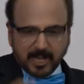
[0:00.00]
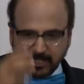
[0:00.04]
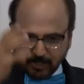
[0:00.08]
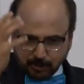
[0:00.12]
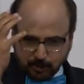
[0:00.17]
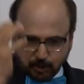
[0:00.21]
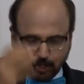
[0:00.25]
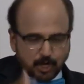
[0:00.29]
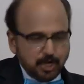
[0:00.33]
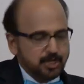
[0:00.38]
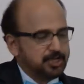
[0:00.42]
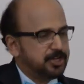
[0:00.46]
are the
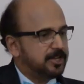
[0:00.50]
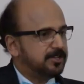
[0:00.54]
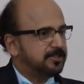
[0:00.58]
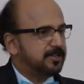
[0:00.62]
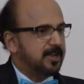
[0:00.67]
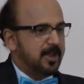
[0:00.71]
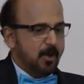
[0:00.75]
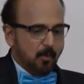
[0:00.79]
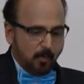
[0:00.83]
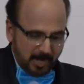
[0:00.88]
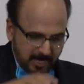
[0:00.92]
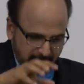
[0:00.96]
solutions?
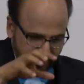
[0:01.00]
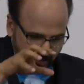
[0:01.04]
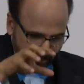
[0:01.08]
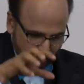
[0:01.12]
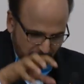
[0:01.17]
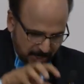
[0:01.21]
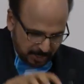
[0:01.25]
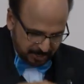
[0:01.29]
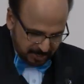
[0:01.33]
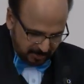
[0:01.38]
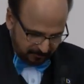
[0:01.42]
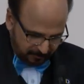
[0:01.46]
What is the
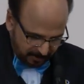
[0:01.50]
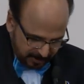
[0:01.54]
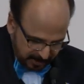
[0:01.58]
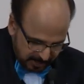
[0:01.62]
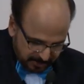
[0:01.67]
solution for